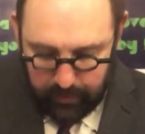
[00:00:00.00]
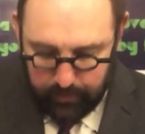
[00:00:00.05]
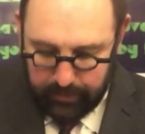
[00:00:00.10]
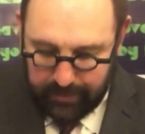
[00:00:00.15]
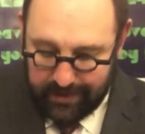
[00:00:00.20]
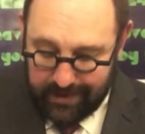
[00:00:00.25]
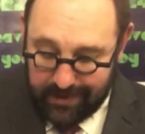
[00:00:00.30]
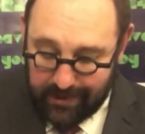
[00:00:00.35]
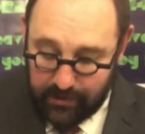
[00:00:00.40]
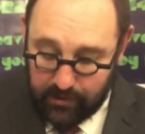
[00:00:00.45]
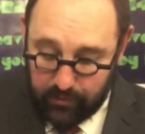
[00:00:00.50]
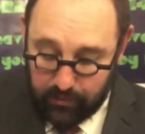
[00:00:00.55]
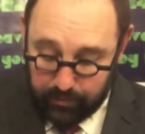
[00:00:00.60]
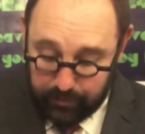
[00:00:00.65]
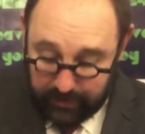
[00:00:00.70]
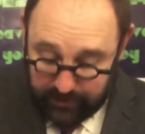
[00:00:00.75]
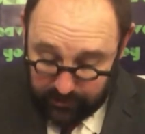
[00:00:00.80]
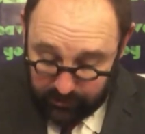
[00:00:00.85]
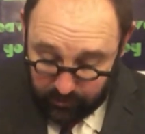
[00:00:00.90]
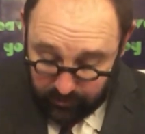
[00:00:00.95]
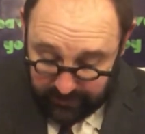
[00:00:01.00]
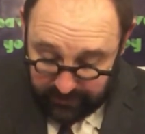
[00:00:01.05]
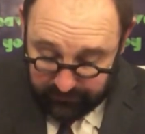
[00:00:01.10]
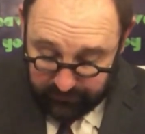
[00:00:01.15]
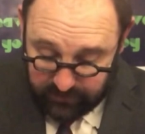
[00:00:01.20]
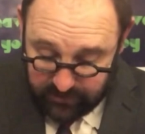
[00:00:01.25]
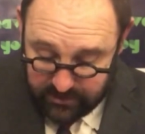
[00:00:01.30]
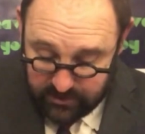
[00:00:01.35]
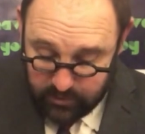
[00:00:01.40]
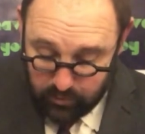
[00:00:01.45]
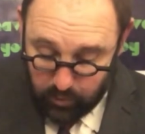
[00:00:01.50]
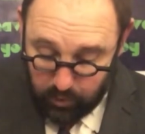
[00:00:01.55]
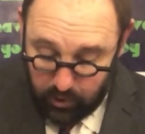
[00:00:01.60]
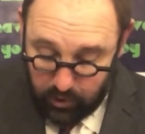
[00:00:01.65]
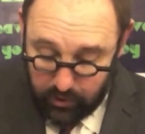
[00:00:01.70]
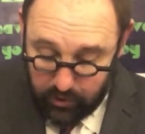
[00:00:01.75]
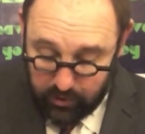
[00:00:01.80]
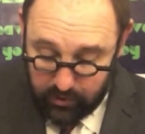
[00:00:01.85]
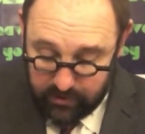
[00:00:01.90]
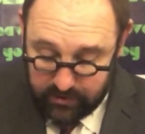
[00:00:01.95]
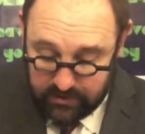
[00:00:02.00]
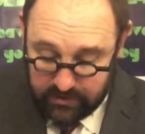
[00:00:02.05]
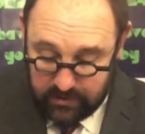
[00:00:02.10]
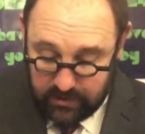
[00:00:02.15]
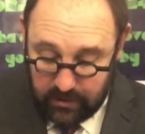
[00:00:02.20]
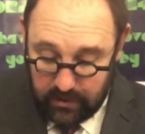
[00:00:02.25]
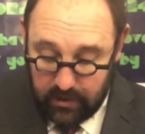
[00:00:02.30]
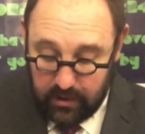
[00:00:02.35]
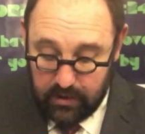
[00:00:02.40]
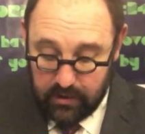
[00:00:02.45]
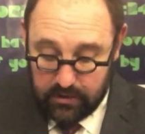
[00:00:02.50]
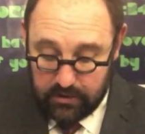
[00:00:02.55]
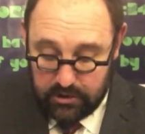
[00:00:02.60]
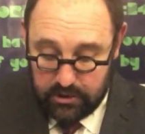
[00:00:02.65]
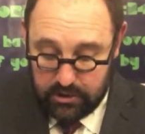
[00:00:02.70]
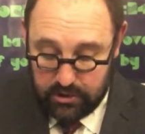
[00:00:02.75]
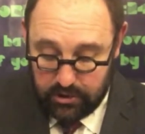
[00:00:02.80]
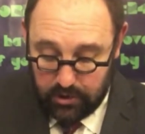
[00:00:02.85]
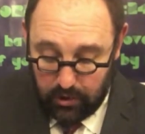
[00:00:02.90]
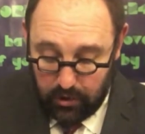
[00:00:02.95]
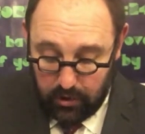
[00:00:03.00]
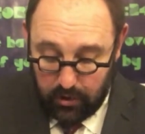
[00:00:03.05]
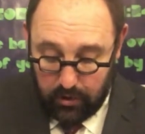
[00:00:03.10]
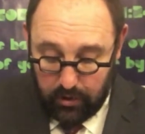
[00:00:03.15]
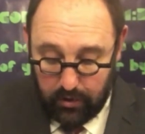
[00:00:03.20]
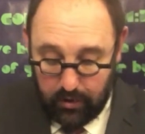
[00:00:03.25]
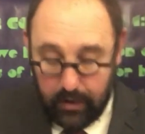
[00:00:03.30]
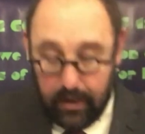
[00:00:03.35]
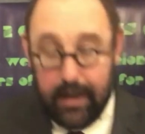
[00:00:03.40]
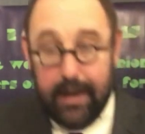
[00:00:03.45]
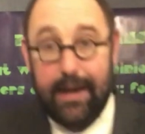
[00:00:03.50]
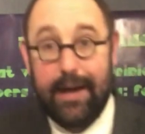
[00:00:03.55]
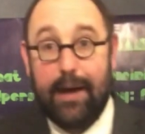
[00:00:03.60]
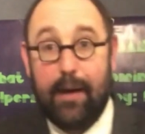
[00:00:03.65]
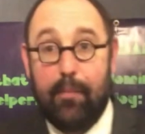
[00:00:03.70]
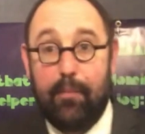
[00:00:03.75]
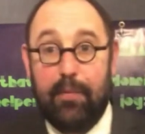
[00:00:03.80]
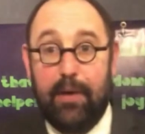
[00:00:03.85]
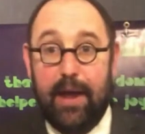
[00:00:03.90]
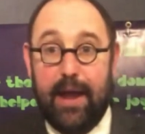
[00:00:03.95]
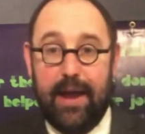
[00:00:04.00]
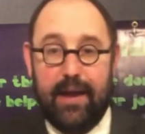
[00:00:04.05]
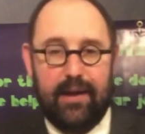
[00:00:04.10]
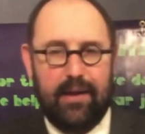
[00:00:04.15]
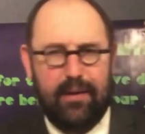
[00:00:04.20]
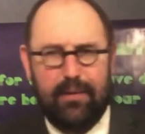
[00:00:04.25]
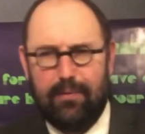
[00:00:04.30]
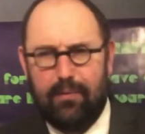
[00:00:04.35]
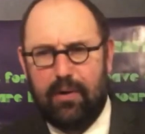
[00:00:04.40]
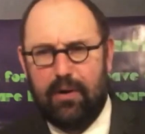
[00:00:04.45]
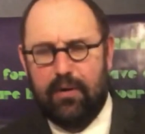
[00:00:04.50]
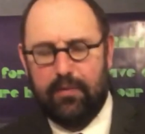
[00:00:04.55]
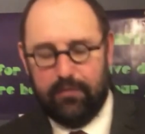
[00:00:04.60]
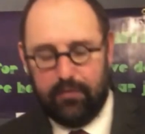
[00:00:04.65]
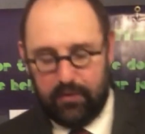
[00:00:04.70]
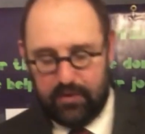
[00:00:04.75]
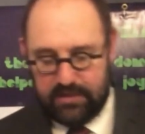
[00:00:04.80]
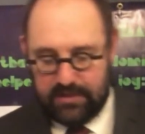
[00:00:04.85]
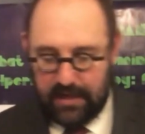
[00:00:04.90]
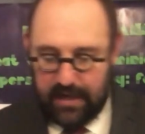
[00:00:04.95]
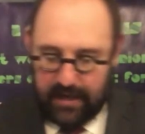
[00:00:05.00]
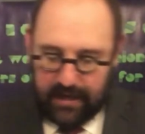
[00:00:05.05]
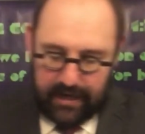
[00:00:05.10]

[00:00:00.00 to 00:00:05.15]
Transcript: but, a, but grievous words stir up anger. What a verse.